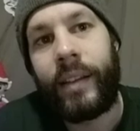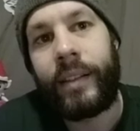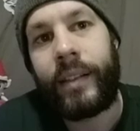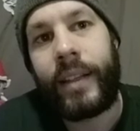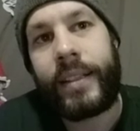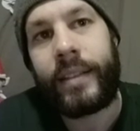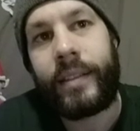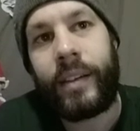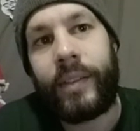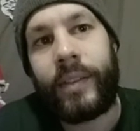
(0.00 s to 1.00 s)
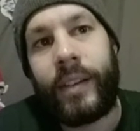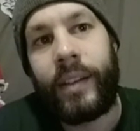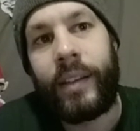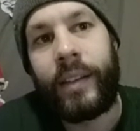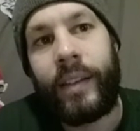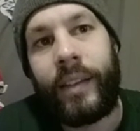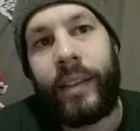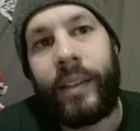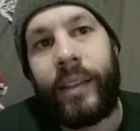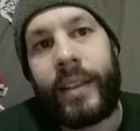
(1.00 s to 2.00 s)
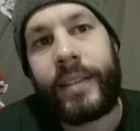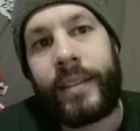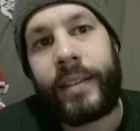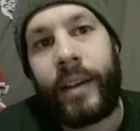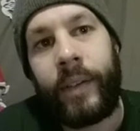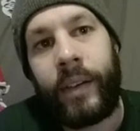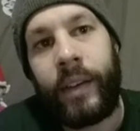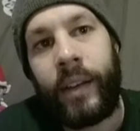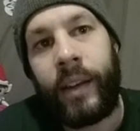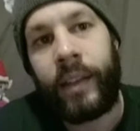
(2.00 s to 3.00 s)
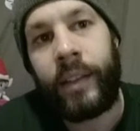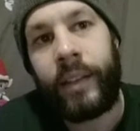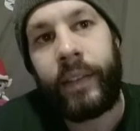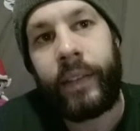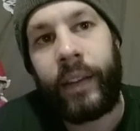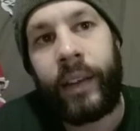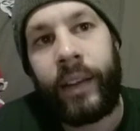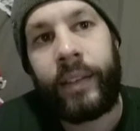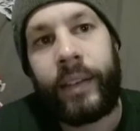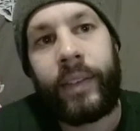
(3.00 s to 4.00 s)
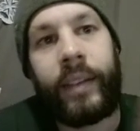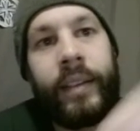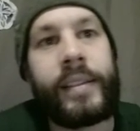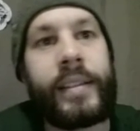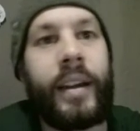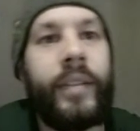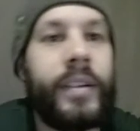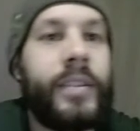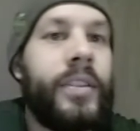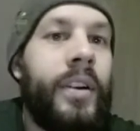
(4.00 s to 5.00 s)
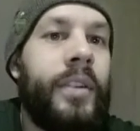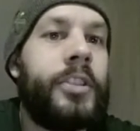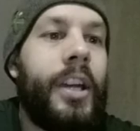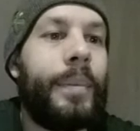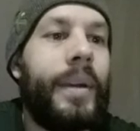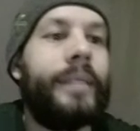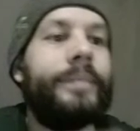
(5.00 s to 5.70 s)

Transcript: This is covered. This is covered. And this is covered. So checkmate.